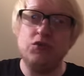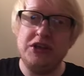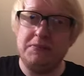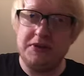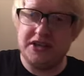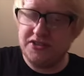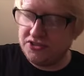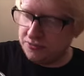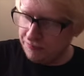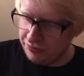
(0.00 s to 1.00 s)
wheat
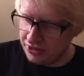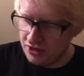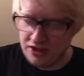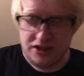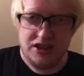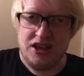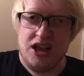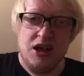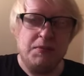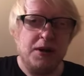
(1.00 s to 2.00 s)
beers,
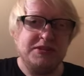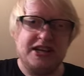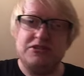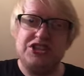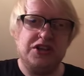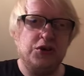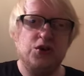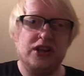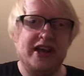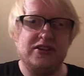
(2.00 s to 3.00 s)
pop down to your
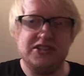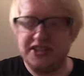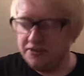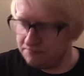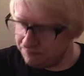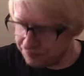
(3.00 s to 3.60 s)
local ALDI.